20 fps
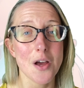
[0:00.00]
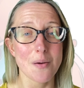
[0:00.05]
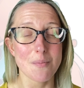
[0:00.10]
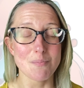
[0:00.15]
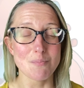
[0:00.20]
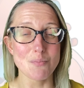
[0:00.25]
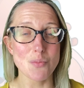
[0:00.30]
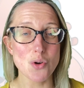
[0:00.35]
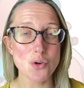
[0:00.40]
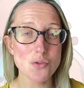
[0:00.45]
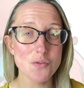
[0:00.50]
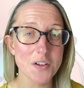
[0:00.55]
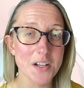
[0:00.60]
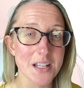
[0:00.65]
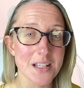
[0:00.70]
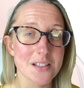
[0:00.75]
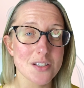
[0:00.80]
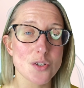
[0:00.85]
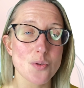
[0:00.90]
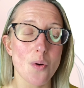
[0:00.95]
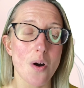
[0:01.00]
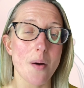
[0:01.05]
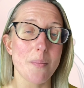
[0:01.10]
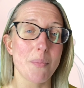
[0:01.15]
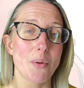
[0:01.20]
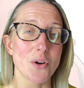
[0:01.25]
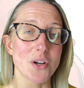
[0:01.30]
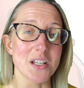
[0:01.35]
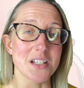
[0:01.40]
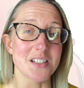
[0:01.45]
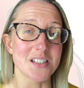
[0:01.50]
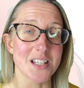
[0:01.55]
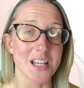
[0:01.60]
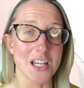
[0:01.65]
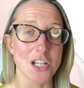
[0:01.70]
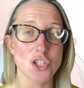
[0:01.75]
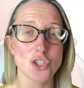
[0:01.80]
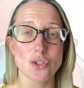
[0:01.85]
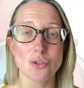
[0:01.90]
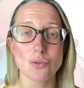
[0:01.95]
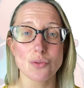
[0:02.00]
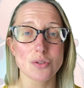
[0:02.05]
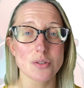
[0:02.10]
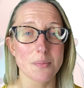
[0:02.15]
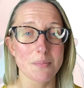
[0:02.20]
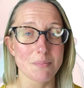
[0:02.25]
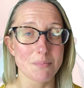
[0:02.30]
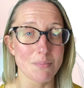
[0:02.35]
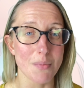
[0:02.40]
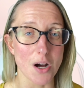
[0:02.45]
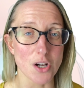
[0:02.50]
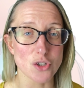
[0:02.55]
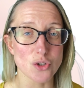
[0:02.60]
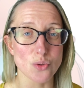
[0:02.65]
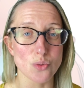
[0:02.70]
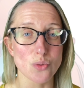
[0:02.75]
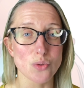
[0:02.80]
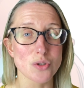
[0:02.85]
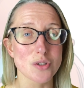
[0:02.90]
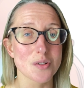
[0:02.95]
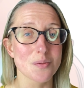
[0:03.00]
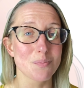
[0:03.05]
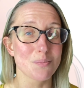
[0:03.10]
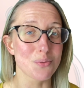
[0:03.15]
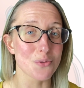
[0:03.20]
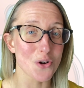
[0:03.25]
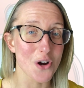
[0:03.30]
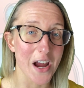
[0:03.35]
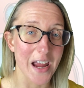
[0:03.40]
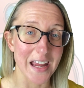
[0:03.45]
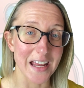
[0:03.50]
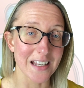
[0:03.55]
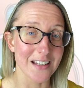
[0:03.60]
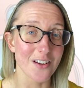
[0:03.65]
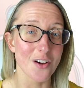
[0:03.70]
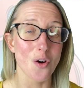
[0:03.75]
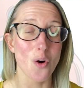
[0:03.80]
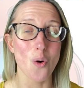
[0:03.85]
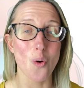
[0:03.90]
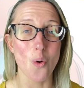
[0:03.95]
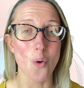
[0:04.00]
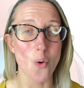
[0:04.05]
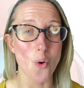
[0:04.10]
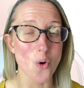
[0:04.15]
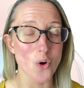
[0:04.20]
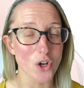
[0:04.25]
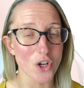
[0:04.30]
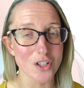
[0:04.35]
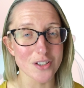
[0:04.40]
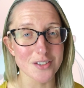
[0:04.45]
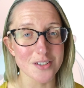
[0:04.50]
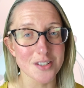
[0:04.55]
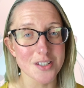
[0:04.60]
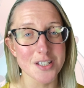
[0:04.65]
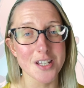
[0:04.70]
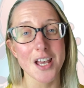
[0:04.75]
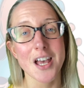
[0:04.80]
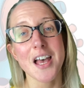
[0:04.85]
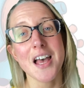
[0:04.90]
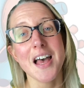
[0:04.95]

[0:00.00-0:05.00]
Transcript: move it into our body's tissues, muscles, brain, organs,